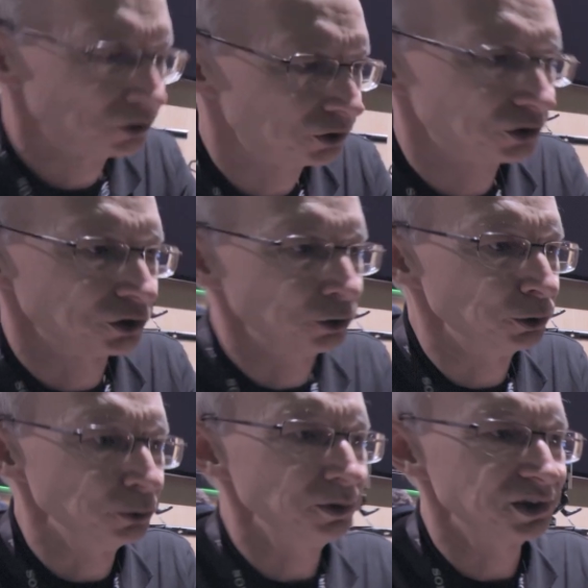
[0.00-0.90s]

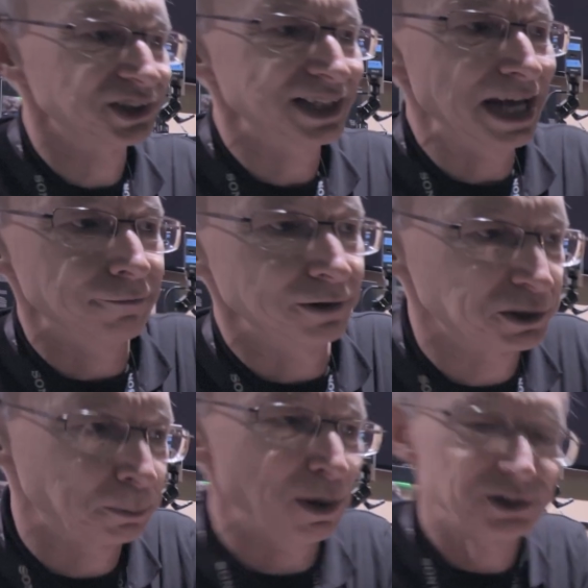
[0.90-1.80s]
to CF
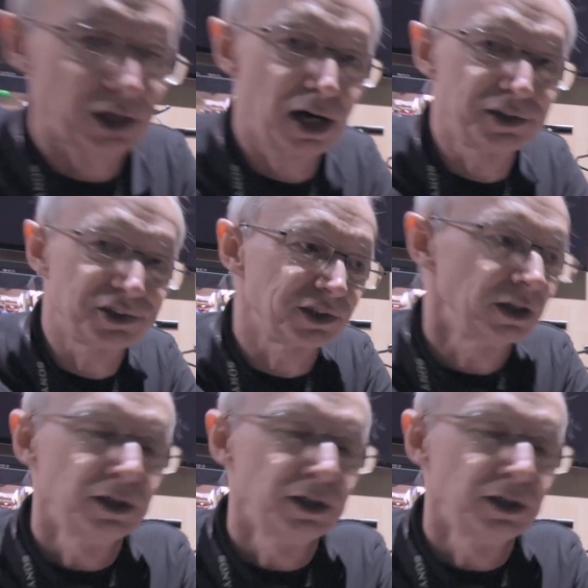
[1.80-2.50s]
Express cards.